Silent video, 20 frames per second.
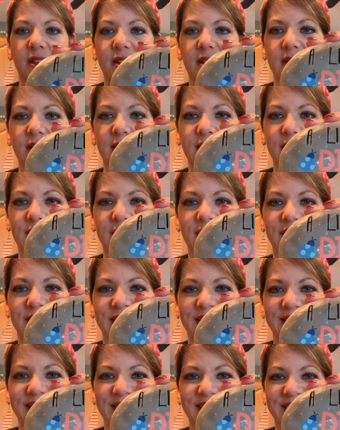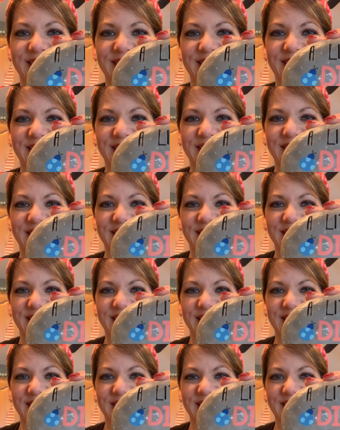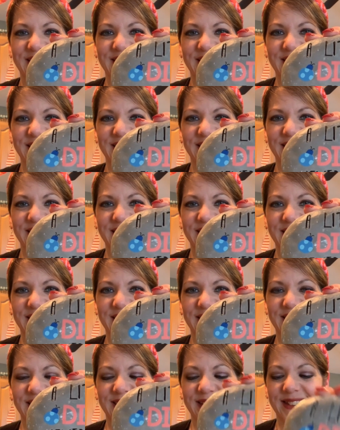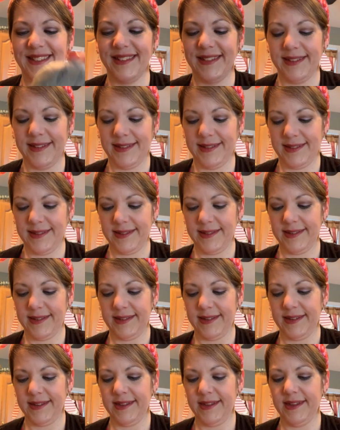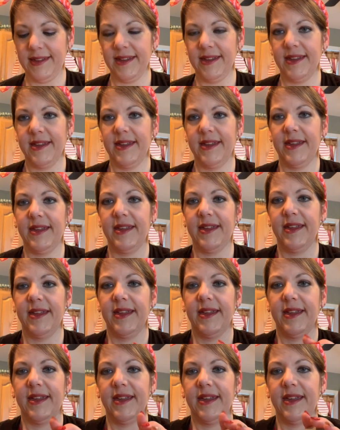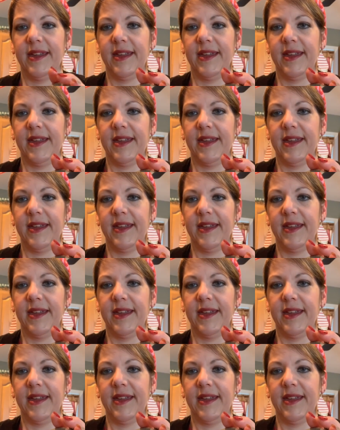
Nobody speaks.